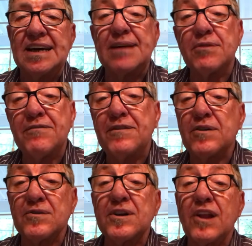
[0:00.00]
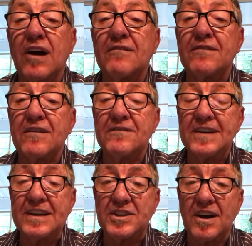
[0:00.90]
and we feel the love of
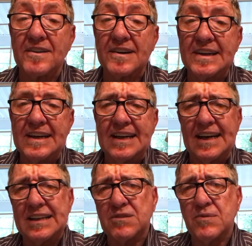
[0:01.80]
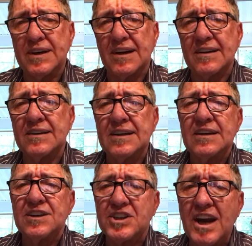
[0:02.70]
each other as we are
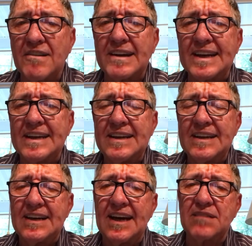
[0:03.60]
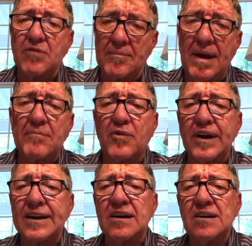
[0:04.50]
sharing and
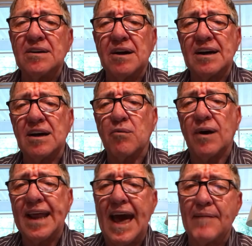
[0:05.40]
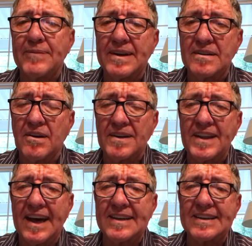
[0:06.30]
remembering what happened on
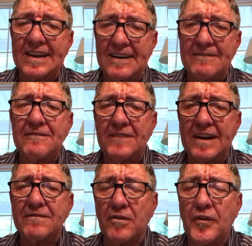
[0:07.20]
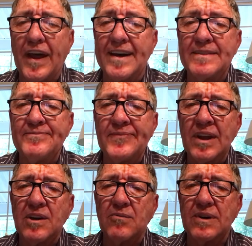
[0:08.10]
that fateful day
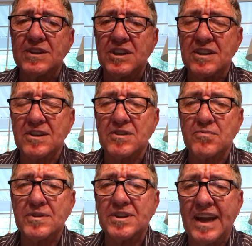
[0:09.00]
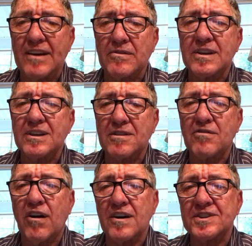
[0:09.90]
when Jesus was nailed to the
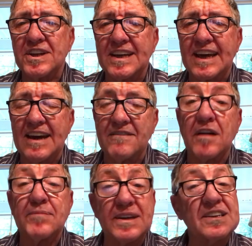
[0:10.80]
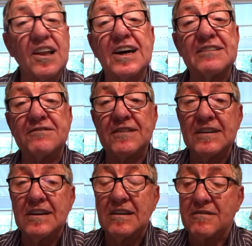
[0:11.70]
cross and he gave up his life
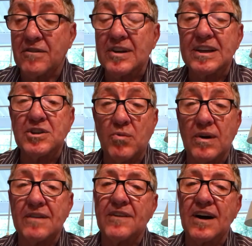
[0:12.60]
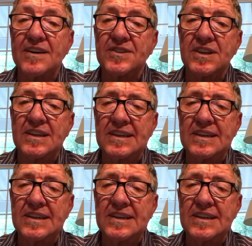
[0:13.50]
for each one of us.